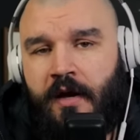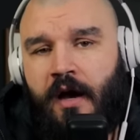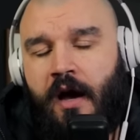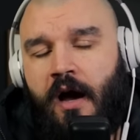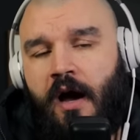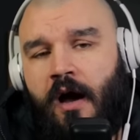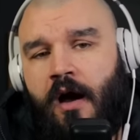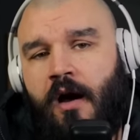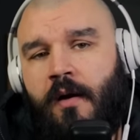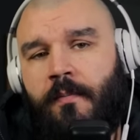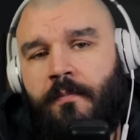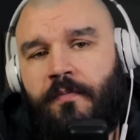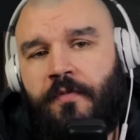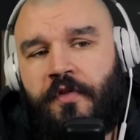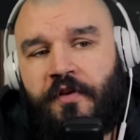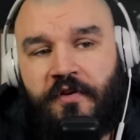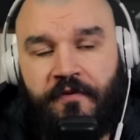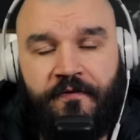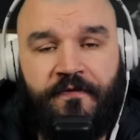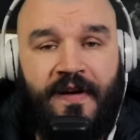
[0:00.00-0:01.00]

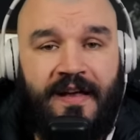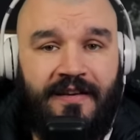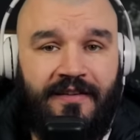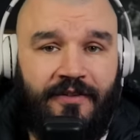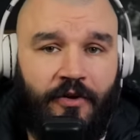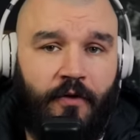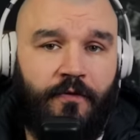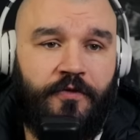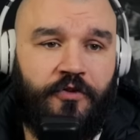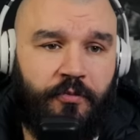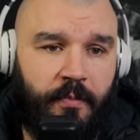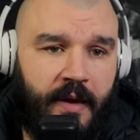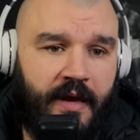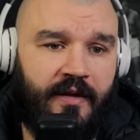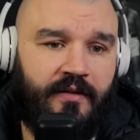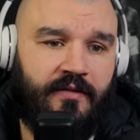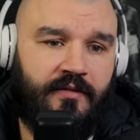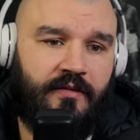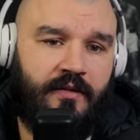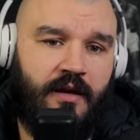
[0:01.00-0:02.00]
the defense of
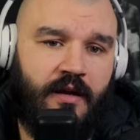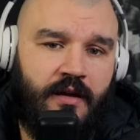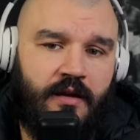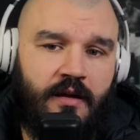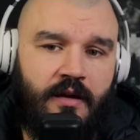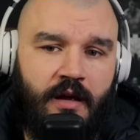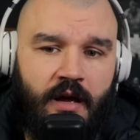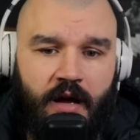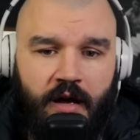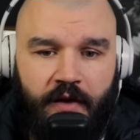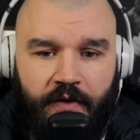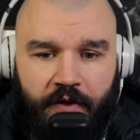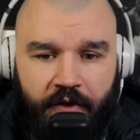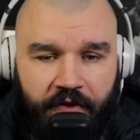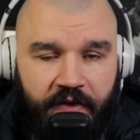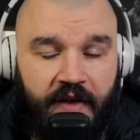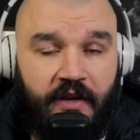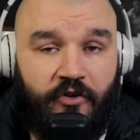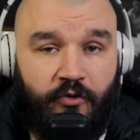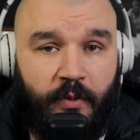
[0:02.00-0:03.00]
space and the
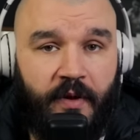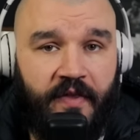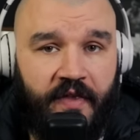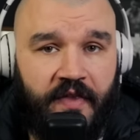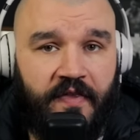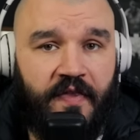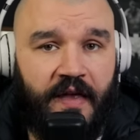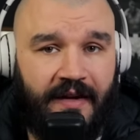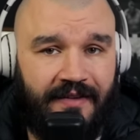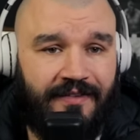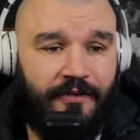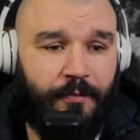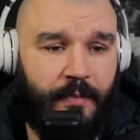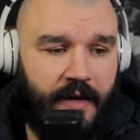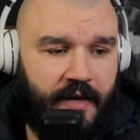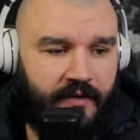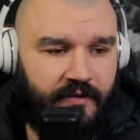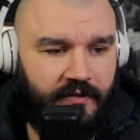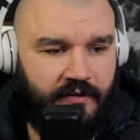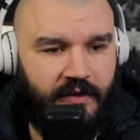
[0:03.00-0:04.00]
things within that
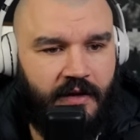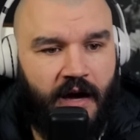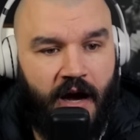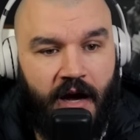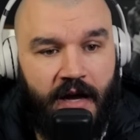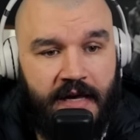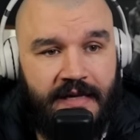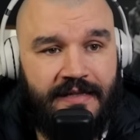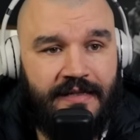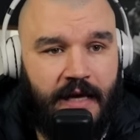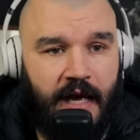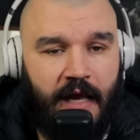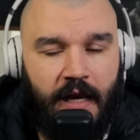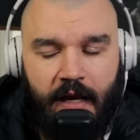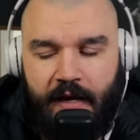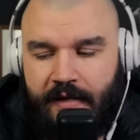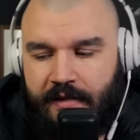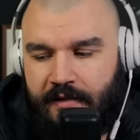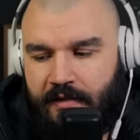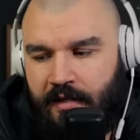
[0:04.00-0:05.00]
space, i.e.
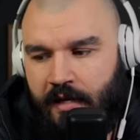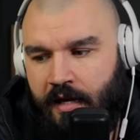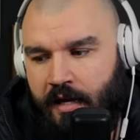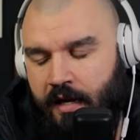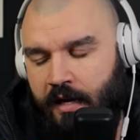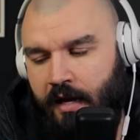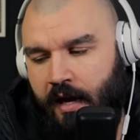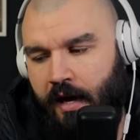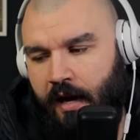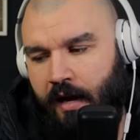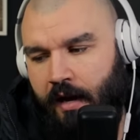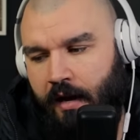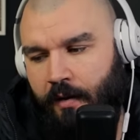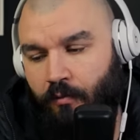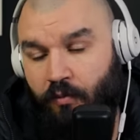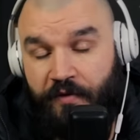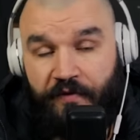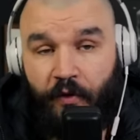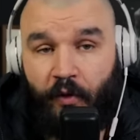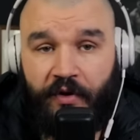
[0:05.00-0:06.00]
satellites.
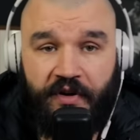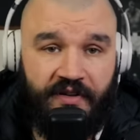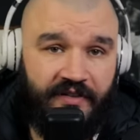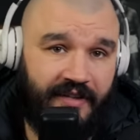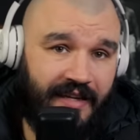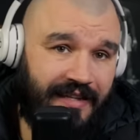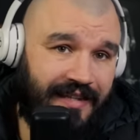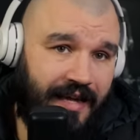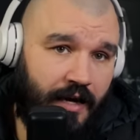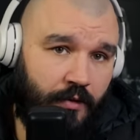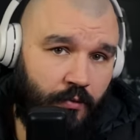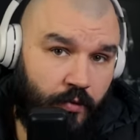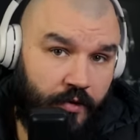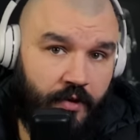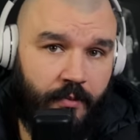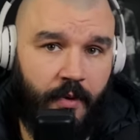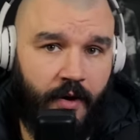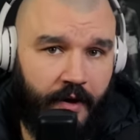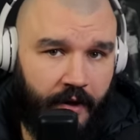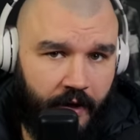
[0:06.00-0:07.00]
We've already seen that with
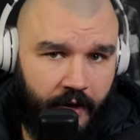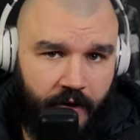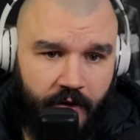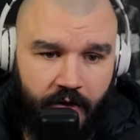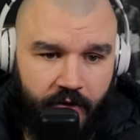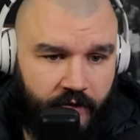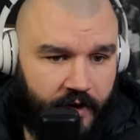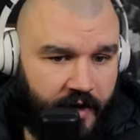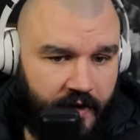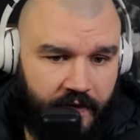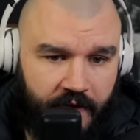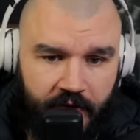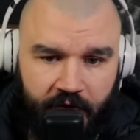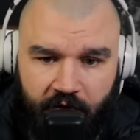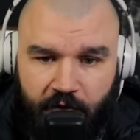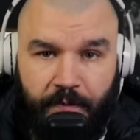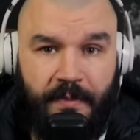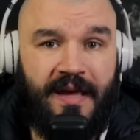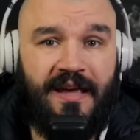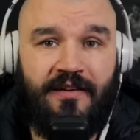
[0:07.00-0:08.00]
America creating the
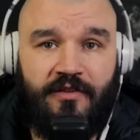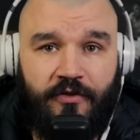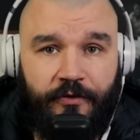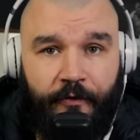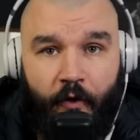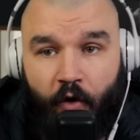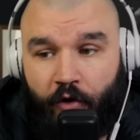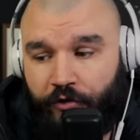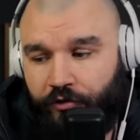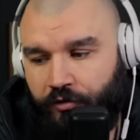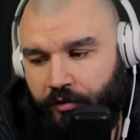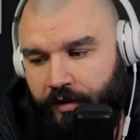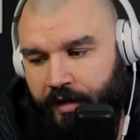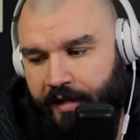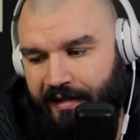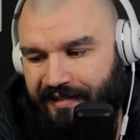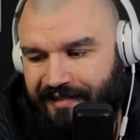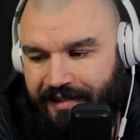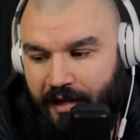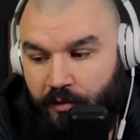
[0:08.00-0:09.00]
Space Force. Okay,
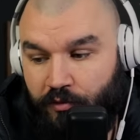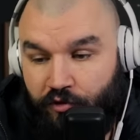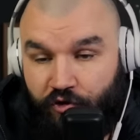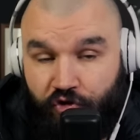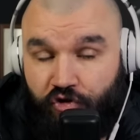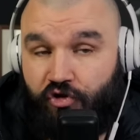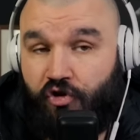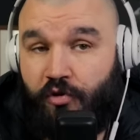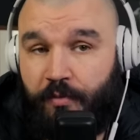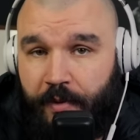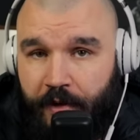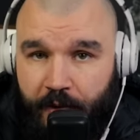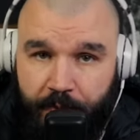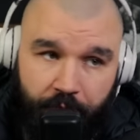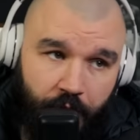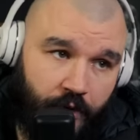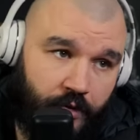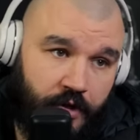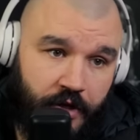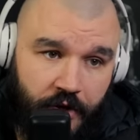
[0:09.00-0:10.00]
it sounds stupid,
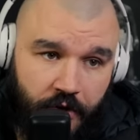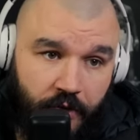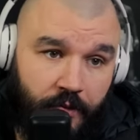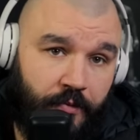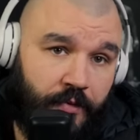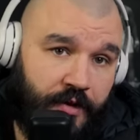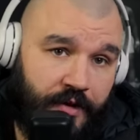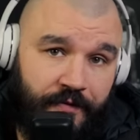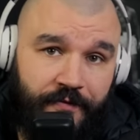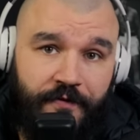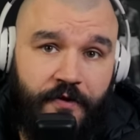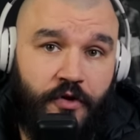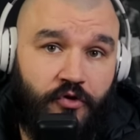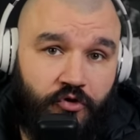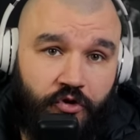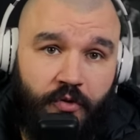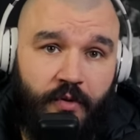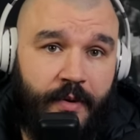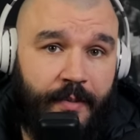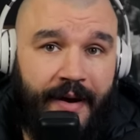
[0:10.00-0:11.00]
but you know, in the
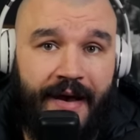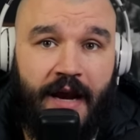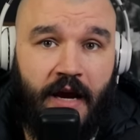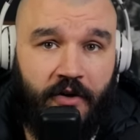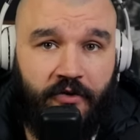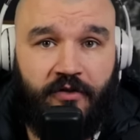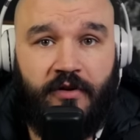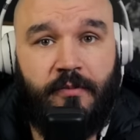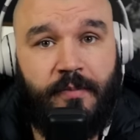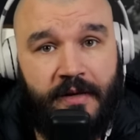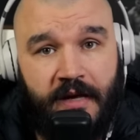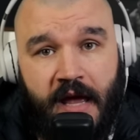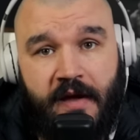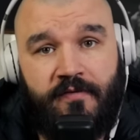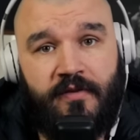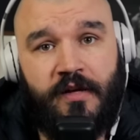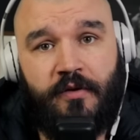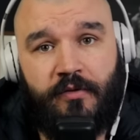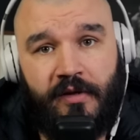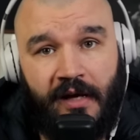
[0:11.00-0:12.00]
future, we might actually be
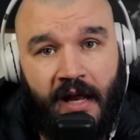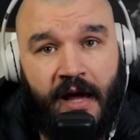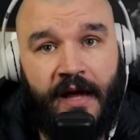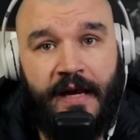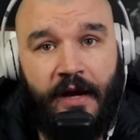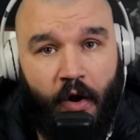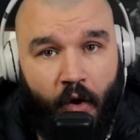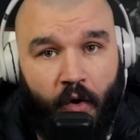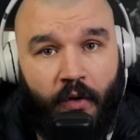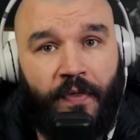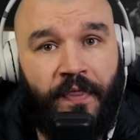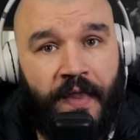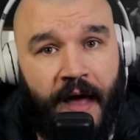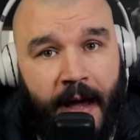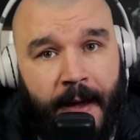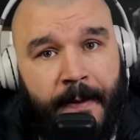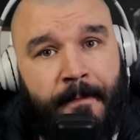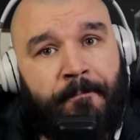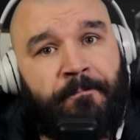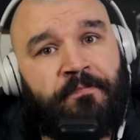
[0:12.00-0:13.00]
heavily reliant on
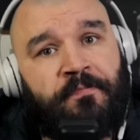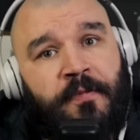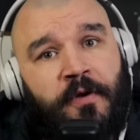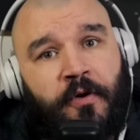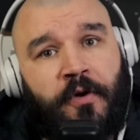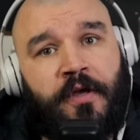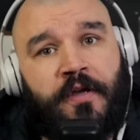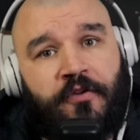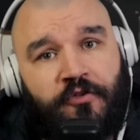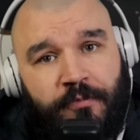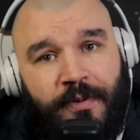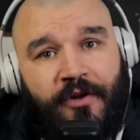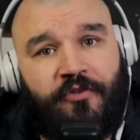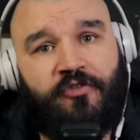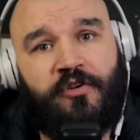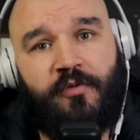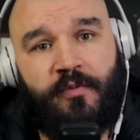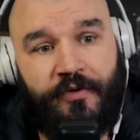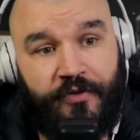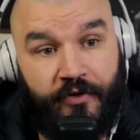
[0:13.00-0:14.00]
that. Okay,
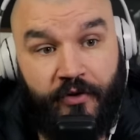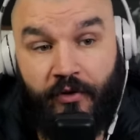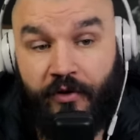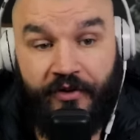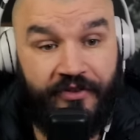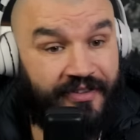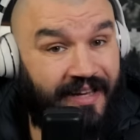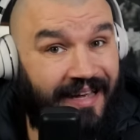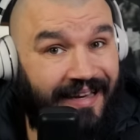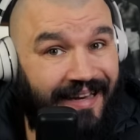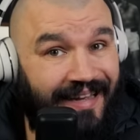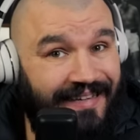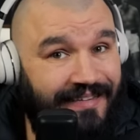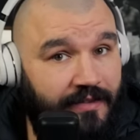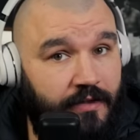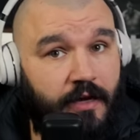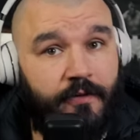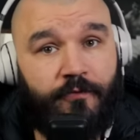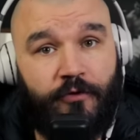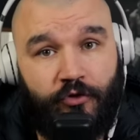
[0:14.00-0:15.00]
especially with all the satellites
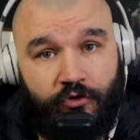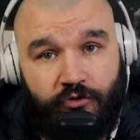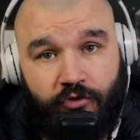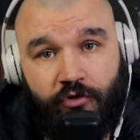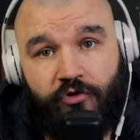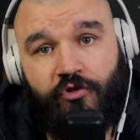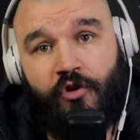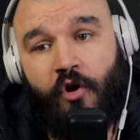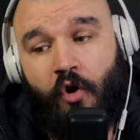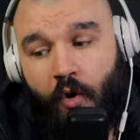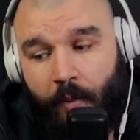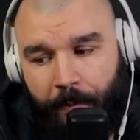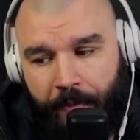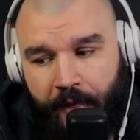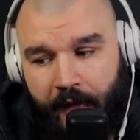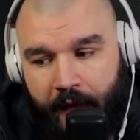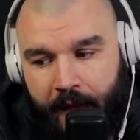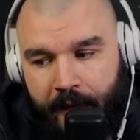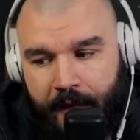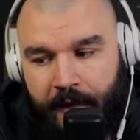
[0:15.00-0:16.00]
and infrastructure up
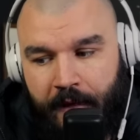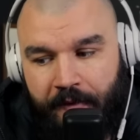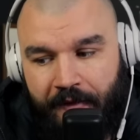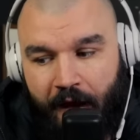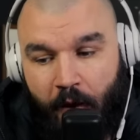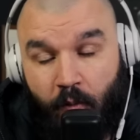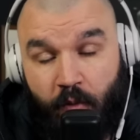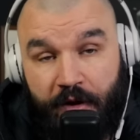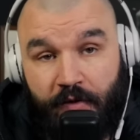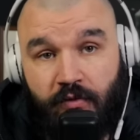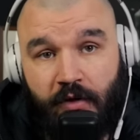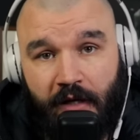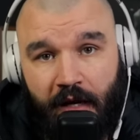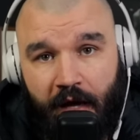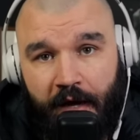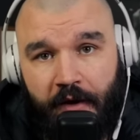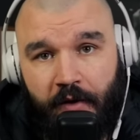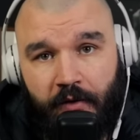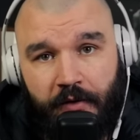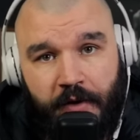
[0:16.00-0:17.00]
there that we
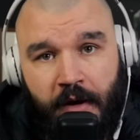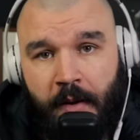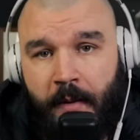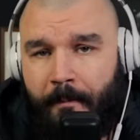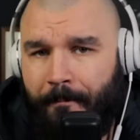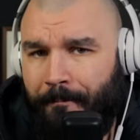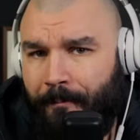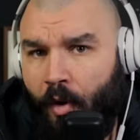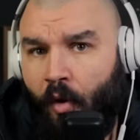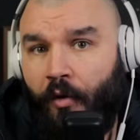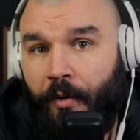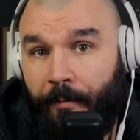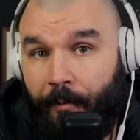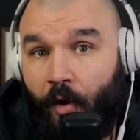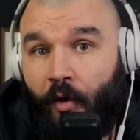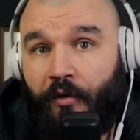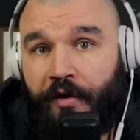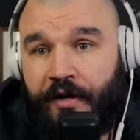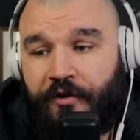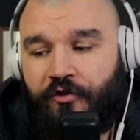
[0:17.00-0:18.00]
rely on more and
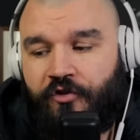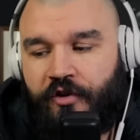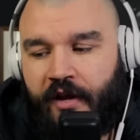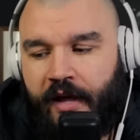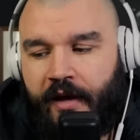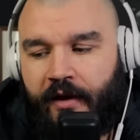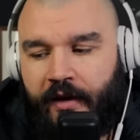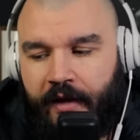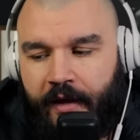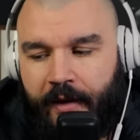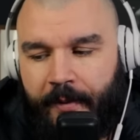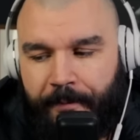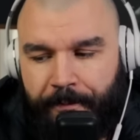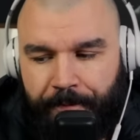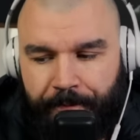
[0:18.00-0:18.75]
more each day, okay?